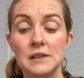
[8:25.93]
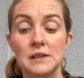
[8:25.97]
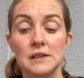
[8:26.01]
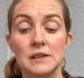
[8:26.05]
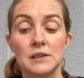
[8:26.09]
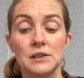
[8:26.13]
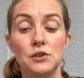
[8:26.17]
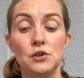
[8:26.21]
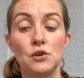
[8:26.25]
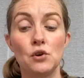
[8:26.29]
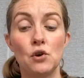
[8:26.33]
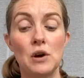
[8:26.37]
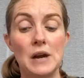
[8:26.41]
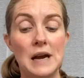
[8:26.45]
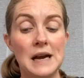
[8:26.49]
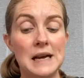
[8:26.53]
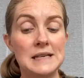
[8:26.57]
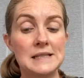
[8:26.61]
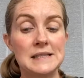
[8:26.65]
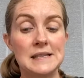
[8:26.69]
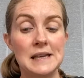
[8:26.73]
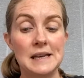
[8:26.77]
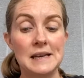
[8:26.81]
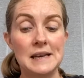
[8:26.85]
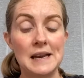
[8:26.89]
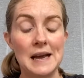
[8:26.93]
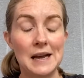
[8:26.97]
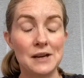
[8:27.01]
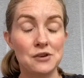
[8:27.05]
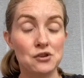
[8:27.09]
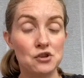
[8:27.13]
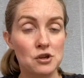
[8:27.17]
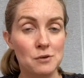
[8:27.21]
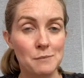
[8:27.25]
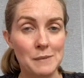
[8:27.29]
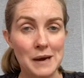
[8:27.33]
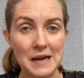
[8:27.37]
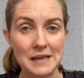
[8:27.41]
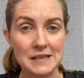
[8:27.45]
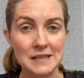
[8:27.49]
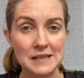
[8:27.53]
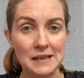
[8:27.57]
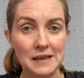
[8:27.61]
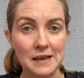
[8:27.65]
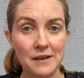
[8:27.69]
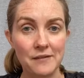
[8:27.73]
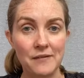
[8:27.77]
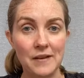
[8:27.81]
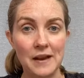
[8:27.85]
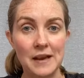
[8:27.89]
not as in a
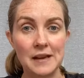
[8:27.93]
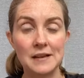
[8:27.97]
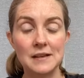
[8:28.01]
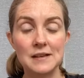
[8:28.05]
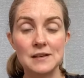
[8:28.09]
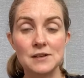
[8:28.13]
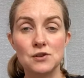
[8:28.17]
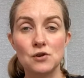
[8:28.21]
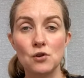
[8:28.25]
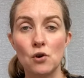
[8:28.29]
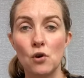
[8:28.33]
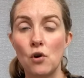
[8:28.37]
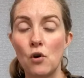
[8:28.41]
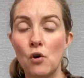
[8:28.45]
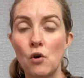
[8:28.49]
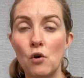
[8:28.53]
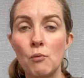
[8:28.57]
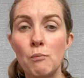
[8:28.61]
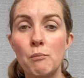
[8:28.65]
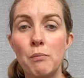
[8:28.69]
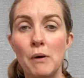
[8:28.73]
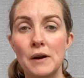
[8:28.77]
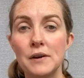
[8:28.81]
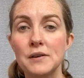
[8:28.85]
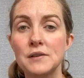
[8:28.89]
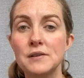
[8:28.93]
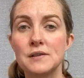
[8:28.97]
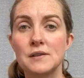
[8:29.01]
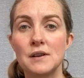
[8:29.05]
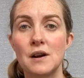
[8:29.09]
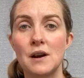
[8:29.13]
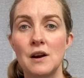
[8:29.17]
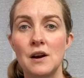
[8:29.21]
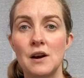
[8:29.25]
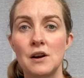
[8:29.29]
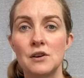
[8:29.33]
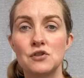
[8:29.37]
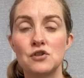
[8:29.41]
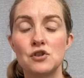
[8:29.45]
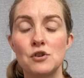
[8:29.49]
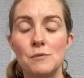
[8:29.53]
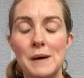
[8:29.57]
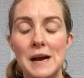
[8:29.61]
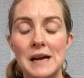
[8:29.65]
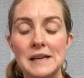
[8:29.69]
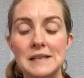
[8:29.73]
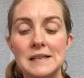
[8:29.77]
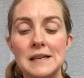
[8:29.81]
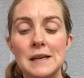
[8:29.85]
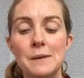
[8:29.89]
traumatic event, because not all births are
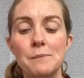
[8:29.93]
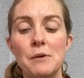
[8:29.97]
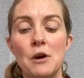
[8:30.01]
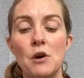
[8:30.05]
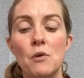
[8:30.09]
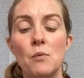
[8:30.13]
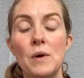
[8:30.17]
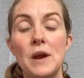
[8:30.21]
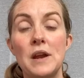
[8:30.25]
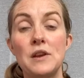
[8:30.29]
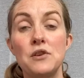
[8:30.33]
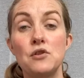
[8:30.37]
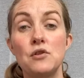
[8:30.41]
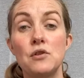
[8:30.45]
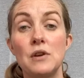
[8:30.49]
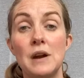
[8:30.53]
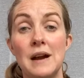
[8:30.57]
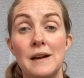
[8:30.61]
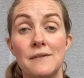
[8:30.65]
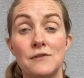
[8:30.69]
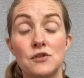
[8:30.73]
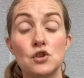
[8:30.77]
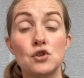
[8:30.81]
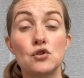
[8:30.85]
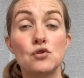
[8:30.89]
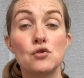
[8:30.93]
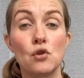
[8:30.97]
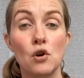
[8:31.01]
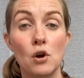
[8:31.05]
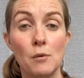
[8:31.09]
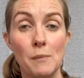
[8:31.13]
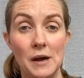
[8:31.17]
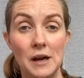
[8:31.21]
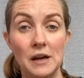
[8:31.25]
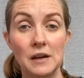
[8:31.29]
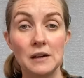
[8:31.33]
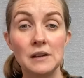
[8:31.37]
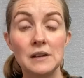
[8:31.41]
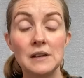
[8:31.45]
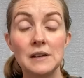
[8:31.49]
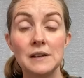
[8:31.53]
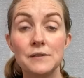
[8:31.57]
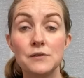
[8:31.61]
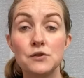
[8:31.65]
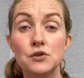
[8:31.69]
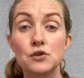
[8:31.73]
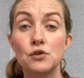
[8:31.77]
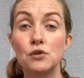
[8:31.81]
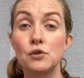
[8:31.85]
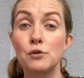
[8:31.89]
traumatic, but when you have trauma
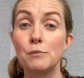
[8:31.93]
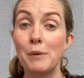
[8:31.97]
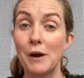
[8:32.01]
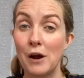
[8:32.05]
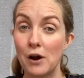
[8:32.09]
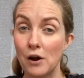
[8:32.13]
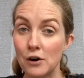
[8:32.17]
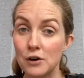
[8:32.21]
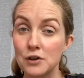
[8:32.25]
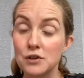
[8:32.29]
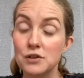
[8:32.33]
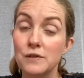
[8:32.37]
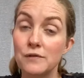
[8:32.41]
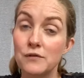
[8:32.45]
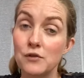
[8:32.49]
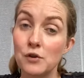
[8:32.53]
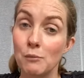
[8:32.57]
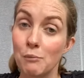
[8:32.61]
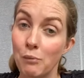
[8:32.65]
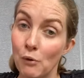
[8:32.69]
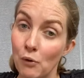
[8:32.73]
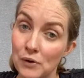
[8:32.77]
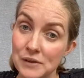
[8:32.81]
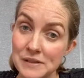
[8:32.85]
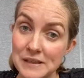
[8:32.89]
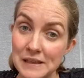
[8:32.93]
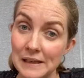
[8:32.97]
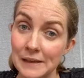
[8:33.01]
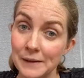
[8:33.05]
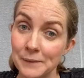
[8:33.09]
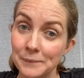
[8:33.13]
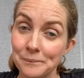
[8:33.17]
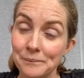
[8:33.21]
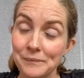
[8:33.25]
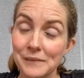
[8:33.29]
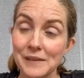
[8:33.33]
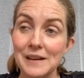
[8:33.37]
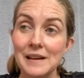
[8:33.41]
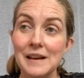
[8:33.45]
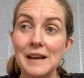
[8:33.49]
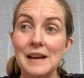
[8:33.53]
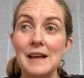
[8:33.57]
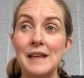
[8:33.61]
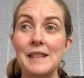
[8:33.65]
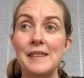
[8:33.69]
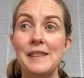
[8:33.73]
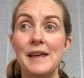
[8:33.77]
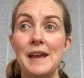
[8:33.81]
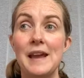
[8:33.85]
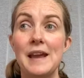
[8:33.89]
to parts of your body,
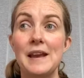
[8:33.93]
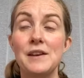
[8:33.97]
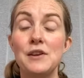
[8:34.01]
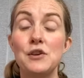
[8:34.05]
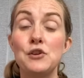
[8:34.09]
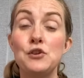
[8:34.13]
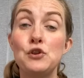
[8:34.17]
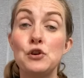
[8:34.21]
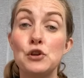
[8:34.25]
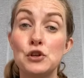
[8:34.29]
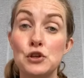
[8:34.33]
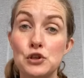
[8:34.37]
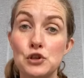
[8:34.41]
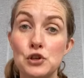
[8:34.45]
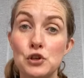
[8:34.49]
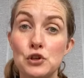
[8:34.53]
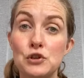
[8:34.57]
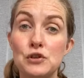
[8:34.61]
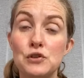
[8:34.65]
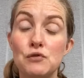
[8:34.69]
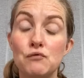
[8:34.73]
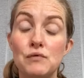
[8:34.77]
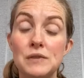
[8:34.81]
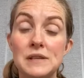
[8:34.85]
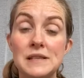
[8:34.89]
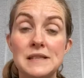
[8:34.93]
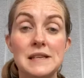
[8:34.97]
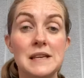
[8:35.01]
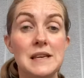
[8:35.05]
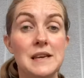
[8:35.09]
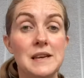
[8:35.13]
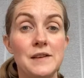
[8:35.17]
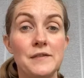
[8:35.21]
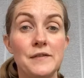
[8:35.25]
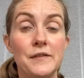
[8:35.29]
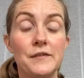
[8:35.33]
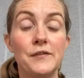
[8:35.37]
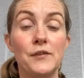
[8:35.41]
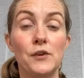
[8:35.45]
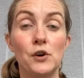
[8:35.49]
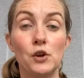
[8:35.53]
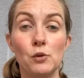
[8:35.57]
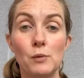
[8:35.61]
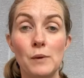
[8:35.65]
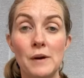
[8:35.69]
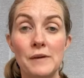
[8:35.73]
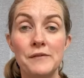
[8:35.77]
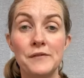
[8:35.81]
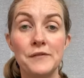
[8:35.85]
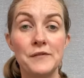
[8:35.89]
then you should receive
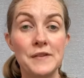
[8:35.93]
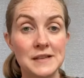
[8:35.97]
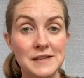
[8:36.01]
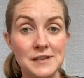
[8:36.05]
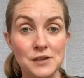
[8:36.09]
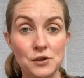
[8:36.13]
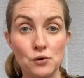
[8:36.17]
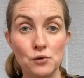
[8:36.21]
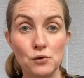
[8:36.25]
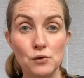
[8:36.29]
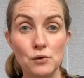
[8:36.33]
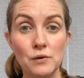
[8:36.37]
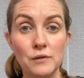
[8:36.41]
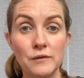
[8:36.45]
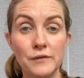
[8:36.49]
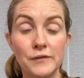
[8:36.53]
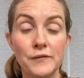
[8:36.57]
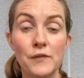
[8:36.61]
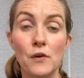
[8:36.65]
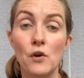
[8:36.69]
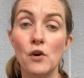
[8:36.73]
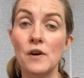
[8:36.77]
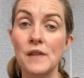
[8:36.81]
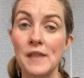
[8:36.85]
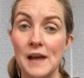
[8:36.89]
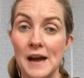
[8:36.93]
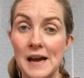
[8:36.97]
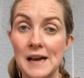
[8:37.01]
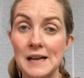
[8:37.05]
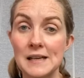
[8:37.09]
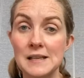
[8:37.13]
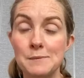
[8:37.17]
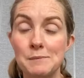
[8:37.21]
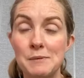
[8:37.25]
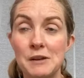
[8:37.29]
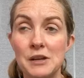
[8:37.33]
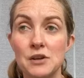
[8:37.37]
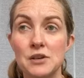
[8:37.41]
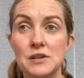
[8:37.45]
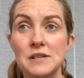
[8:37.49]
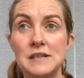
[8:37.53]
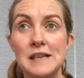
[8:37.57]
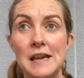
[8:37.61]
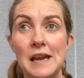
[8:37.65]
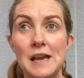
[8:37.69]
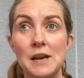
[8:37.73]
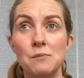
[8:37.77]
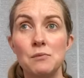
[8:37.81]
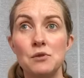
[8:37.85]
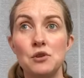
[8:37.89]
follow-up physio for that, because
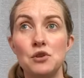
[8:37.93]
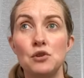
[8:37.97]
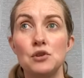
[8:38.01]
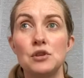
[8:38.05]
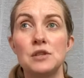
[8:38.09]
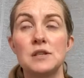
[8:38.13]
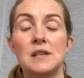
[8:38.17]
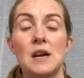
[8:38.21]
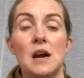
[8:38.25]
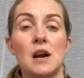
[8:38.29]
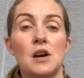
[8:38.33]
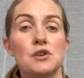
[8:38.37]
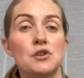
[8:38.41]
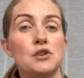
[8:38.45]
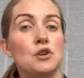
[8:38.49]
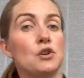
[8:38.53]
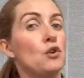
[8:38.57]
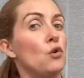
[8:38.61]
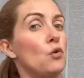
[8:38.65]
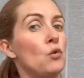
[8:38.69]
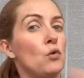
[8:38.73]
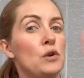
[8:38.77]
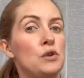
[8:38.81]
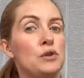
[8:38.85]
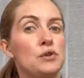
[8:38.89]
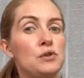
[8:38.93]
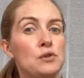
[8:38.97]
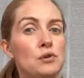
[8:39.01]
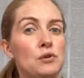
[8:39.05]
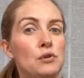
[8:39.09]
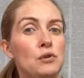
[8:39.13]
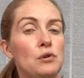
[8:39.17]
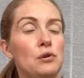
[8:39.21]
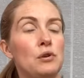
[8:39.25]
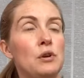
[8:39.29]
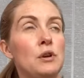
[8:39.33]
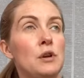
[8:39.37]
then when you start to go and do